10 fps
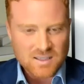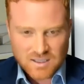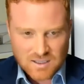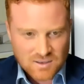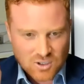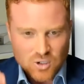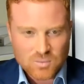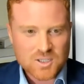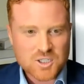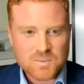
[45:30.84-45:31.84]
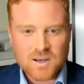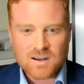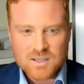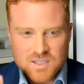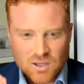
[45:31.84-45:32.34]
in the human
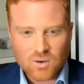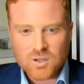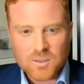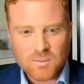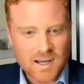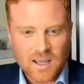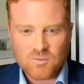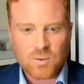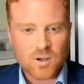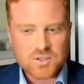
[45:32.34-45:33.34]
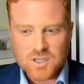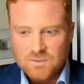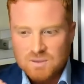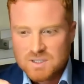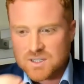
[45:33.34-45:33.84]
experience, the only way to have
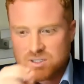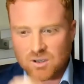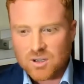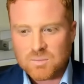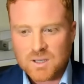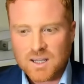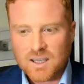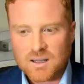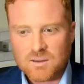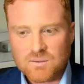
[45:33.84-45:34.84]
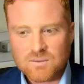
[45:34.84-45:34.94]
positive is there's going to be negative.